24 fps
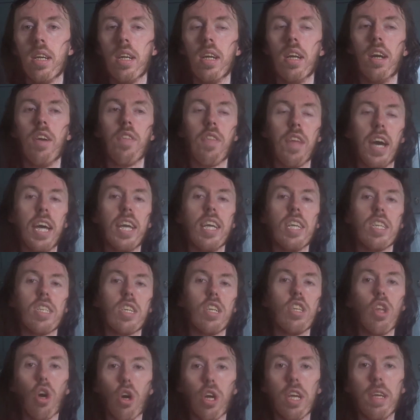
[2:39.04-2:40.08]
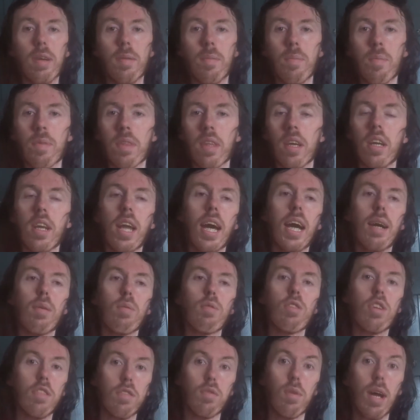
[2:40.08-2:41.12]
And that is annoying. And I
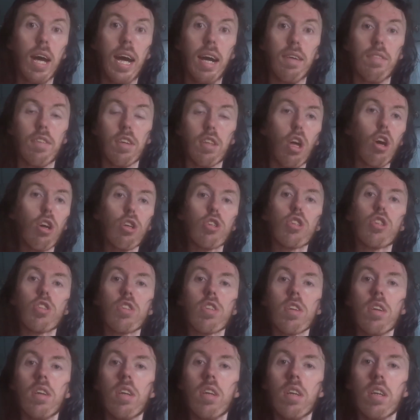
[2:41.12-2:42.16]
would have rather lost